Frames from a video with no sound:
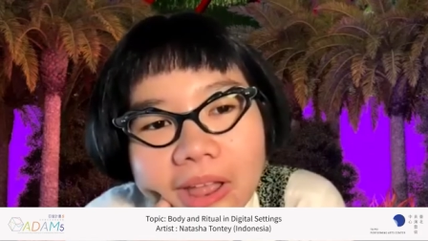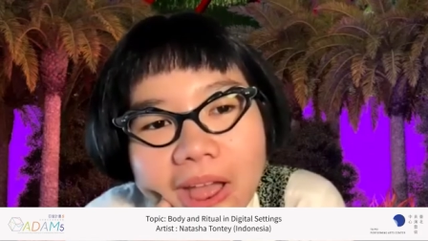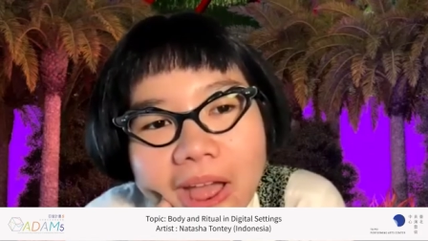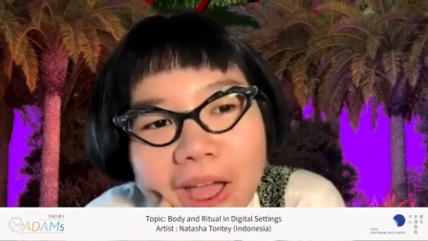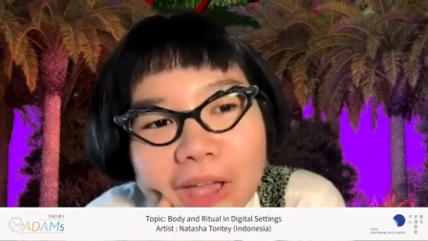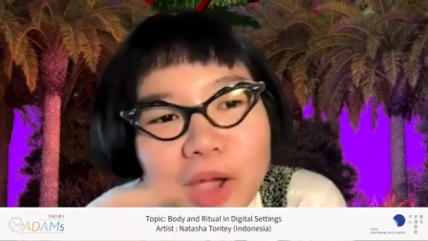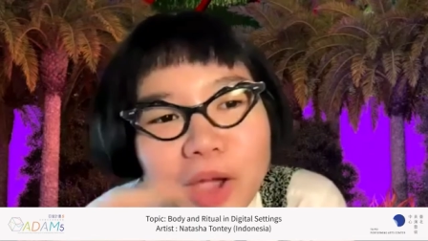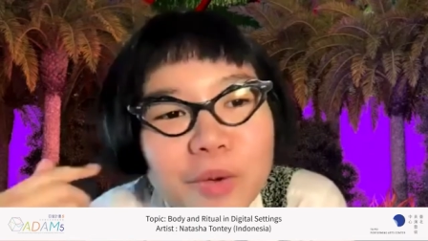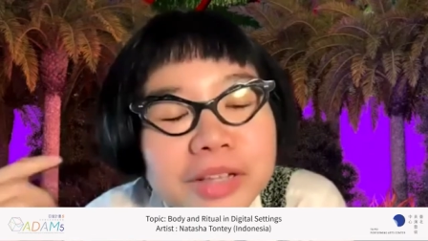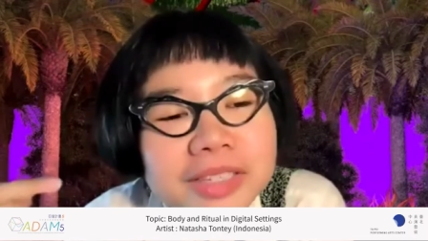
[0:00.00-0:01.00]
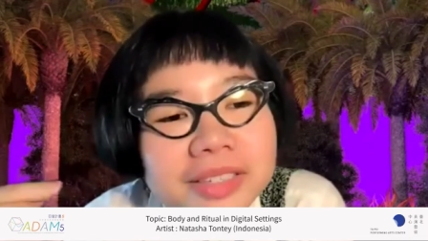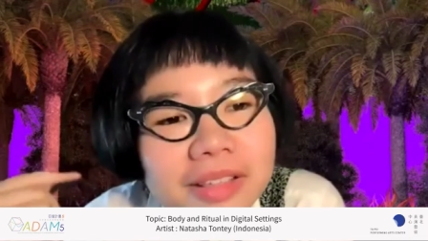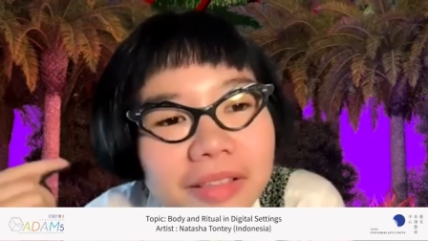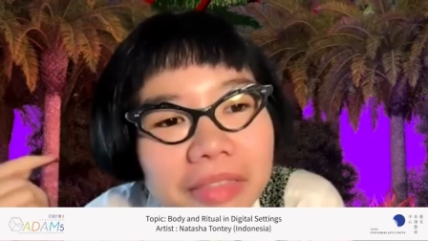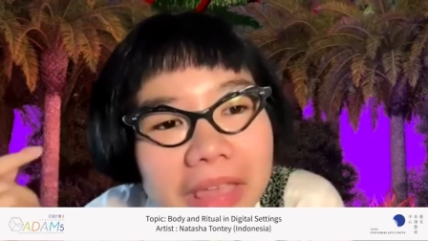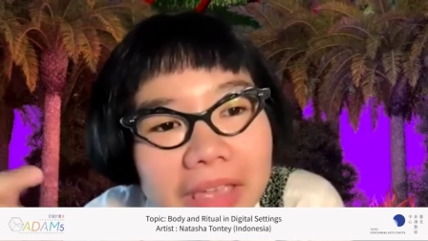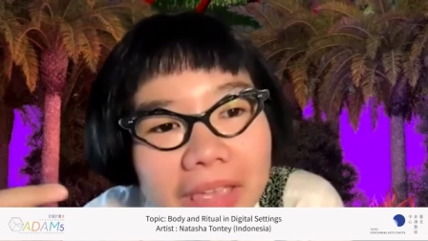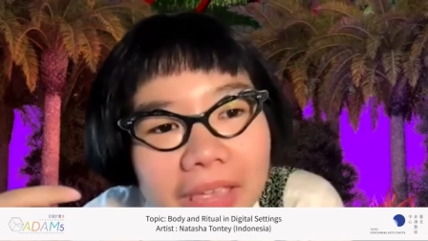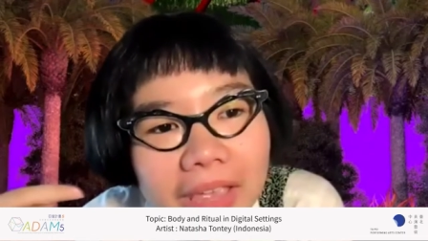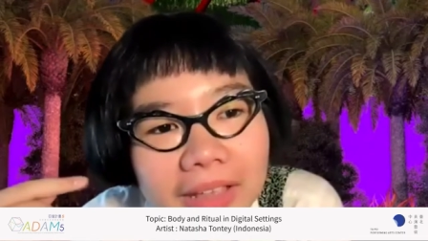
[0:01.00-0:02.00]
I was
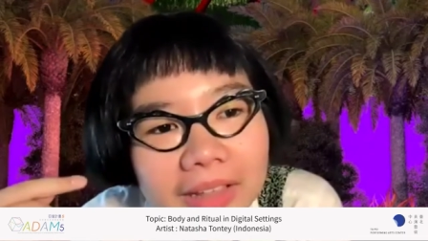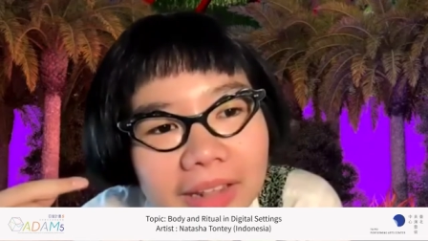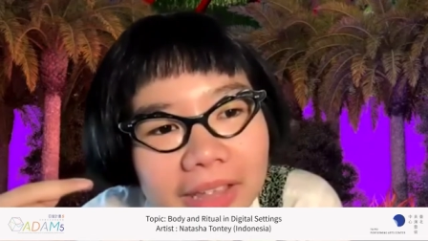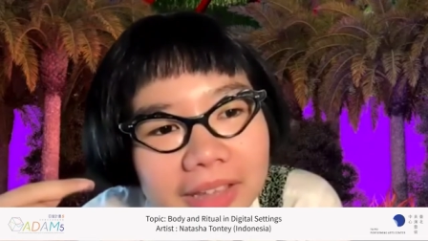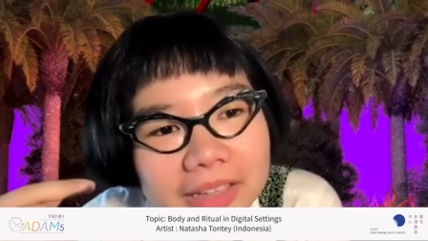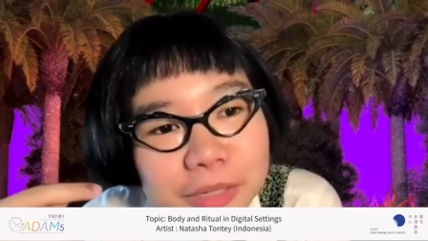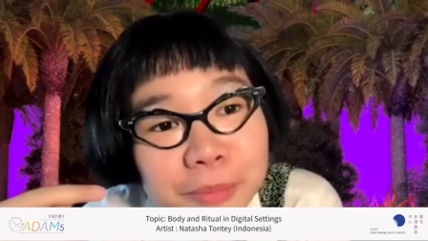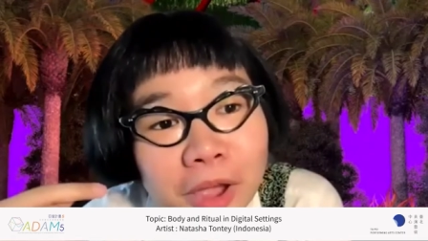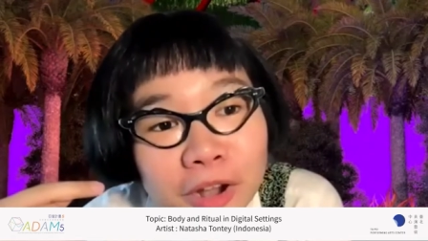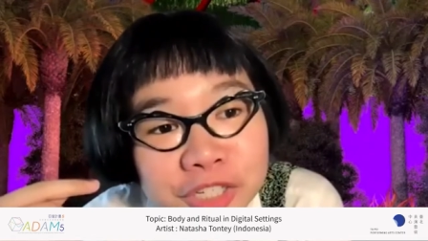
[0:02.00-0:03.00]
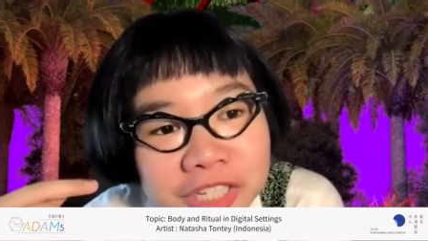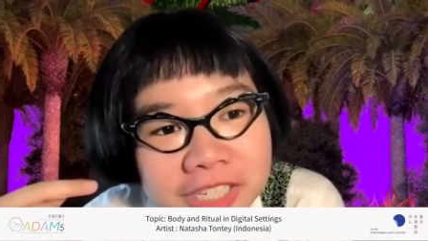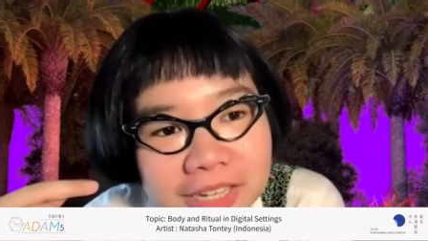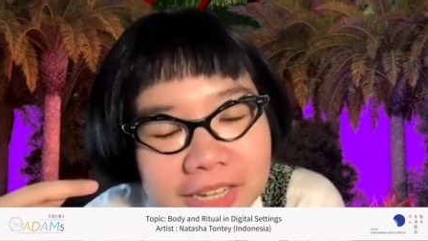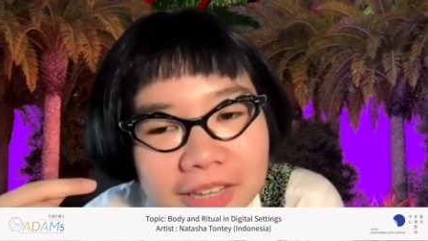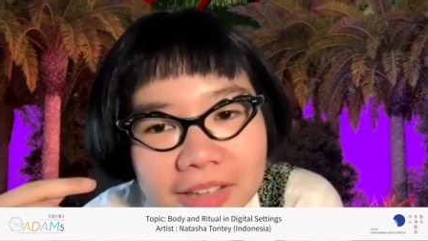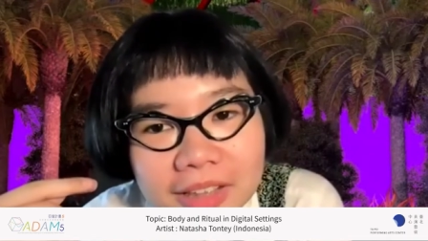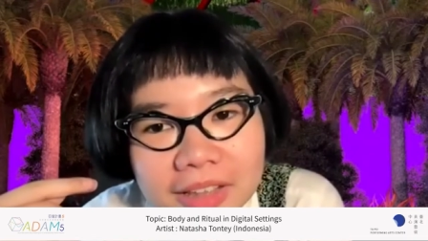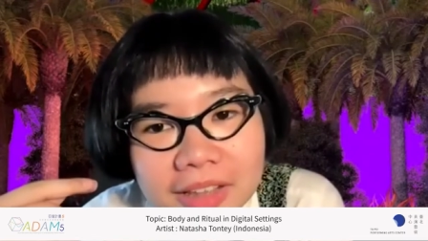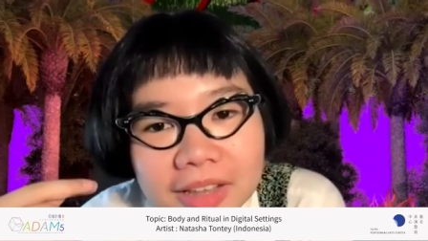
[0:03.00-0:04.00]
thinking subconsciously,
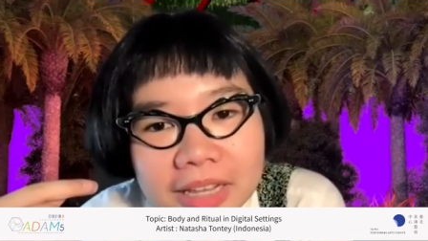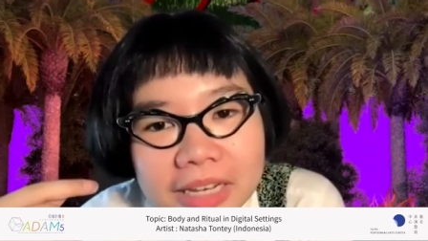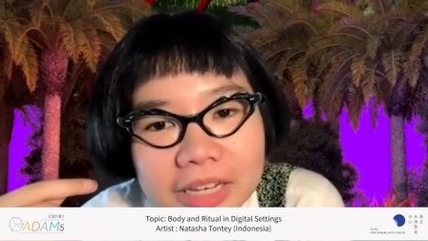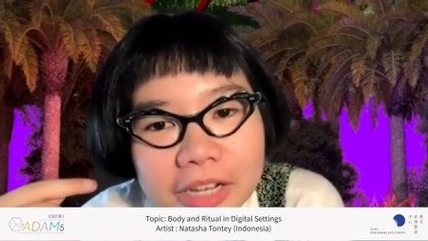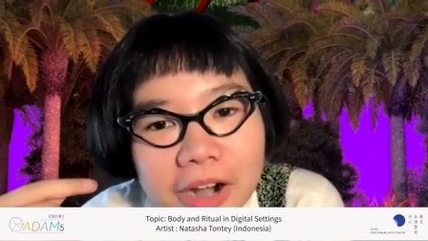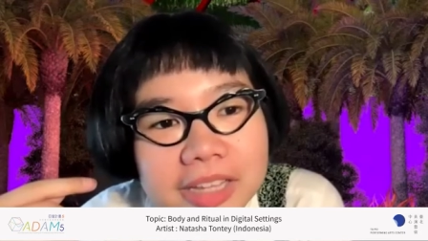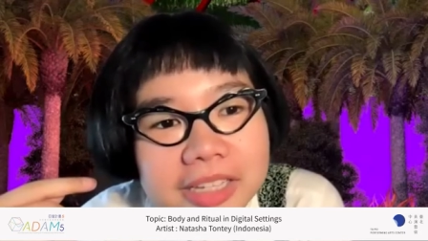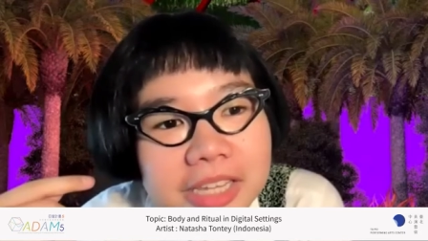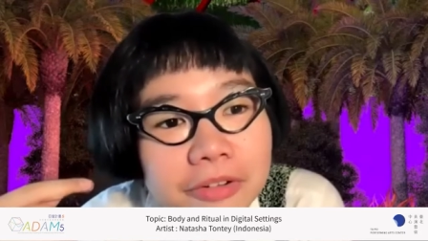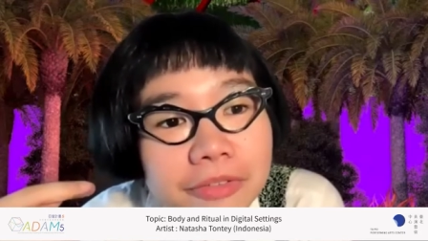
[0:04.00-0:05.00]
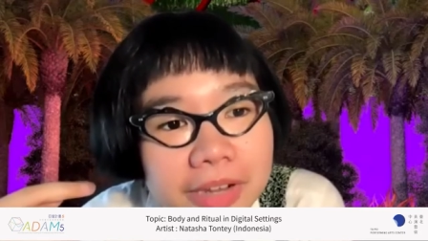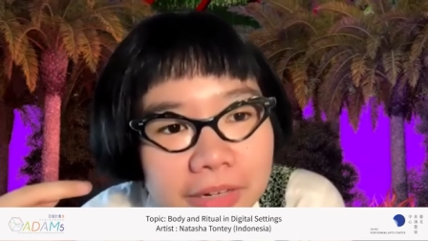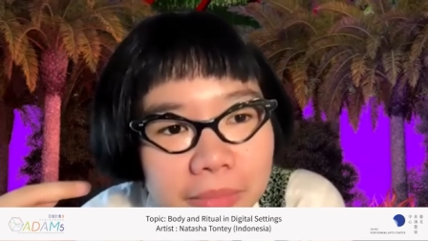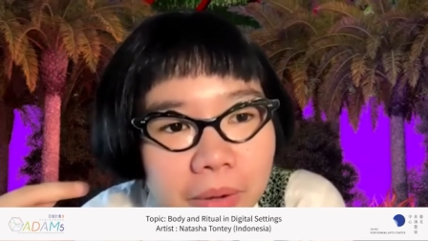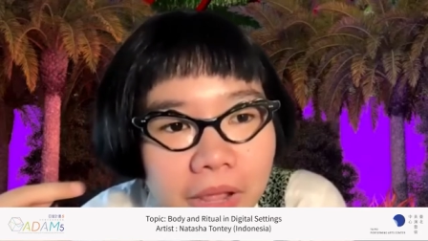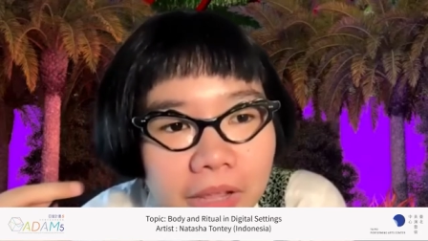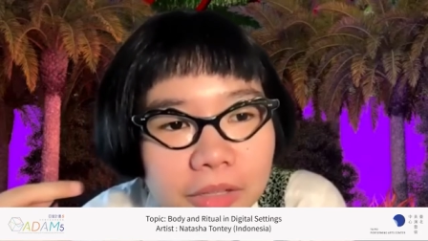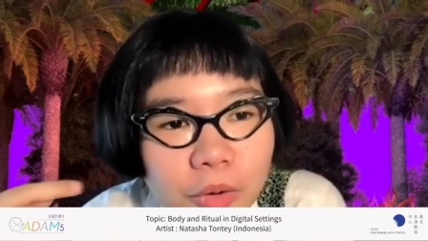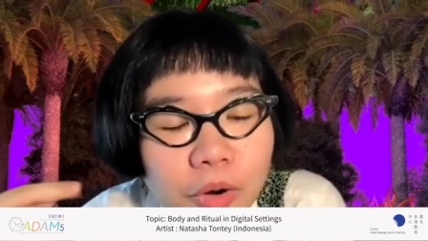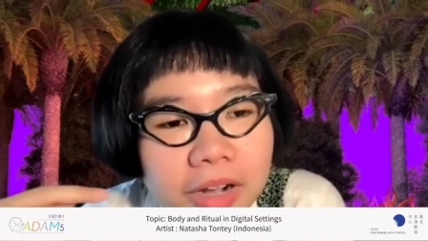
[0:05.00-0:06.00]
did I see real blood
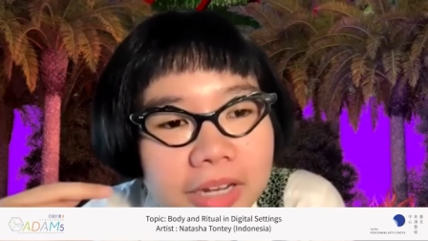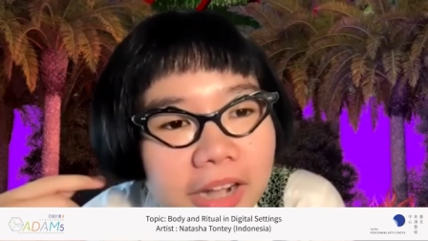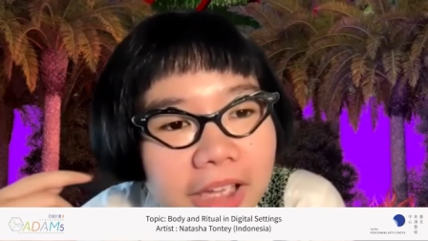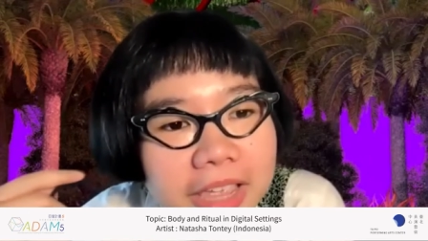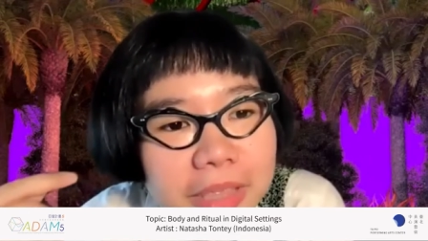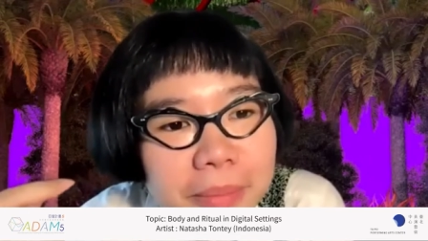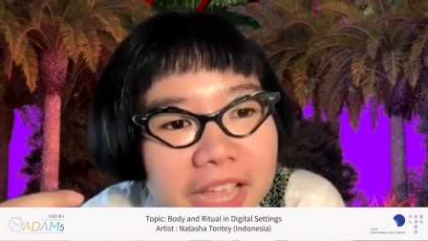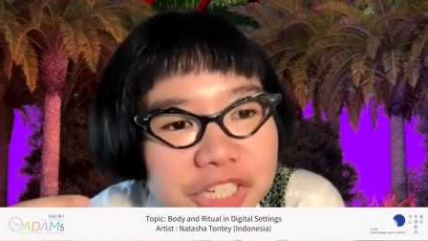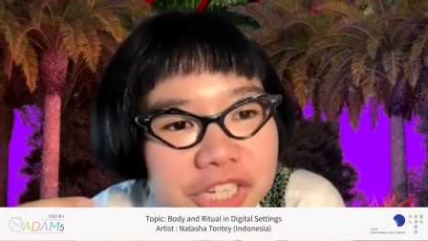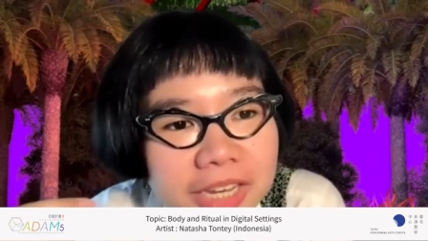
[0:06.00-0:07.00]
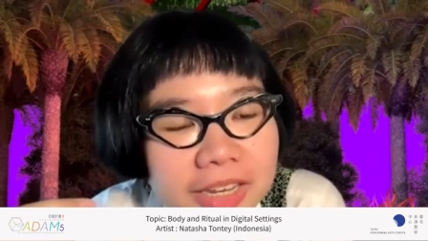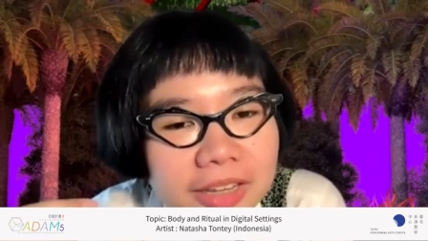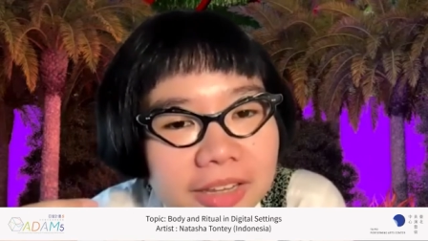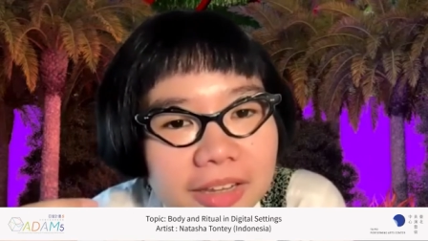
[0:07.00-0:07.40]
or did I imagine?